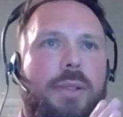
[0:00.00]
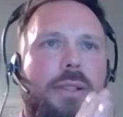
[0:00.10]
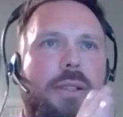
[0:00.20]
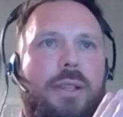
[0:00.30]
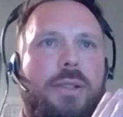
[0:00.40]

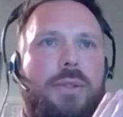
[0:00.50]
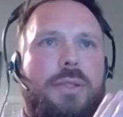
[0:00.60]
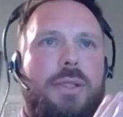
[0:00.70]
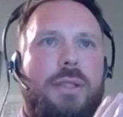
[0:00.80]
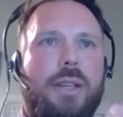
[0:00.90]

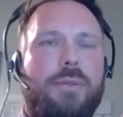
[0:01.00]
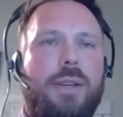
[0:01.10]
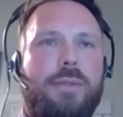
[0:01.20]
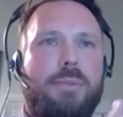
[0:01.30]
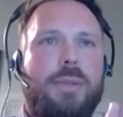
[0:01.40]
those
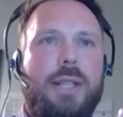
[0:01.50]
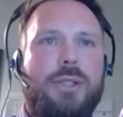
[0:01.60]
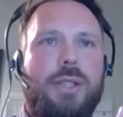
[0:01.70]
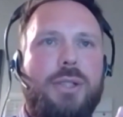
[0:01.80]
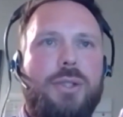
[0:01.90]
refund
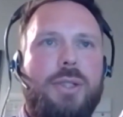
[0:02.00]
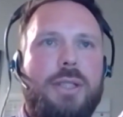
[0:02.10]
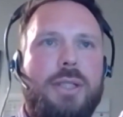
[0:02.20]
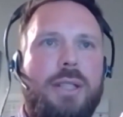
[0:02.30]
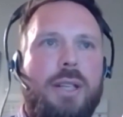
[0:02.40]
protection
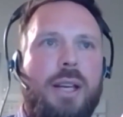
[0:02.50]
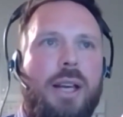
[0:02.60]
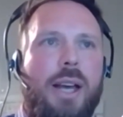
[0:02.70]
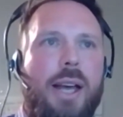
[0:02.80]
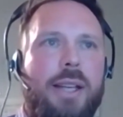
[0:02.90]
insurance,
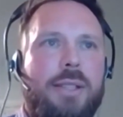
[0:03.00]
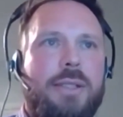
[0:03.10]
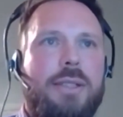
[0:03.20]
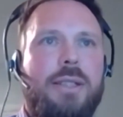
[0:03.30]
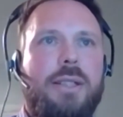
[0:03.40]

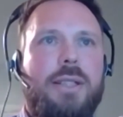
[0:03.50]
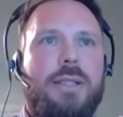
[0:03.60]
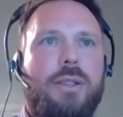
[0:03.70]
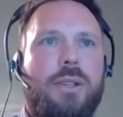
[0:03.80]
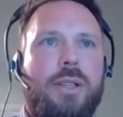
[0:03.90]
and there's
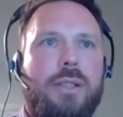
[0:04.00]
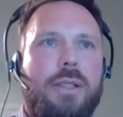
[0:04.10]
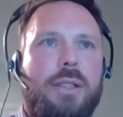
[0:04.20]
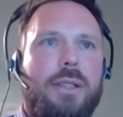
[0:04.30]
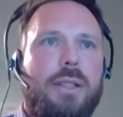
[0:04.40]
a lot
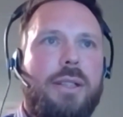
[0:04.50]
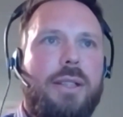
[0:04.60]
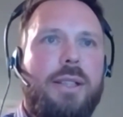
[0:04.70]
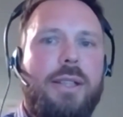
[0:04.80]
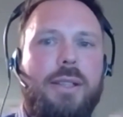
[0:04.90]

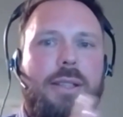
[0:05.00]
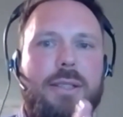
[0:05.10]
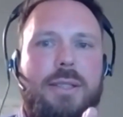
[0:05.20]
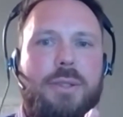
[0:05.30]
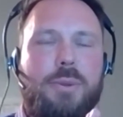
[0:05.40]
that
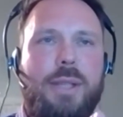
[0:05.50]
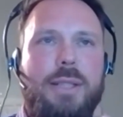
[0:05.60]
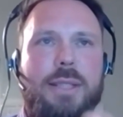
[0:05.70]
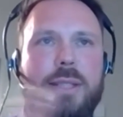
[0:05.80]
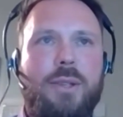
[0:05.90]
still
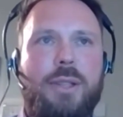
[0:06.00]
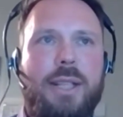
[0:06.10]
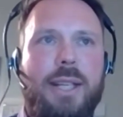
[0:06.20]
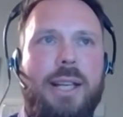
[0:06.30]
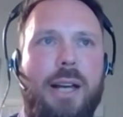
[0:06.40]
is not going to
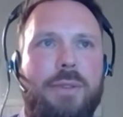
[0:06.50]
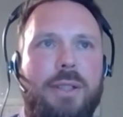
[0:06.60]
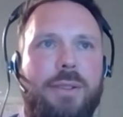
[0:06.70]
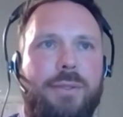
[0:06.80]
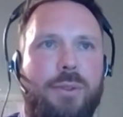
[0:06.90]
get
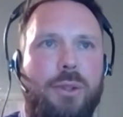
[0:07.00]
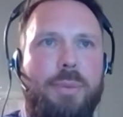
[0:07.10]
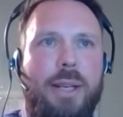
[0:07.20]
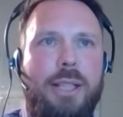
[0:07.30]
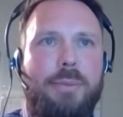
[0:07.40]
covered for a
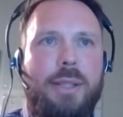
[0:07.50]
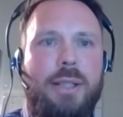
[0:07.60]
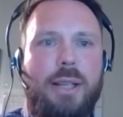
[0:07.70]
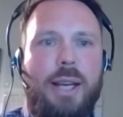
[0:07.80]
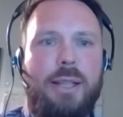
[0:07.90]
pandemic.
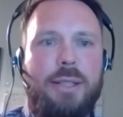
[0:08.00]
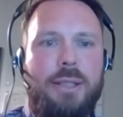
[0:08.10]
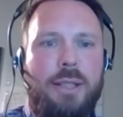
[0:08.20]
And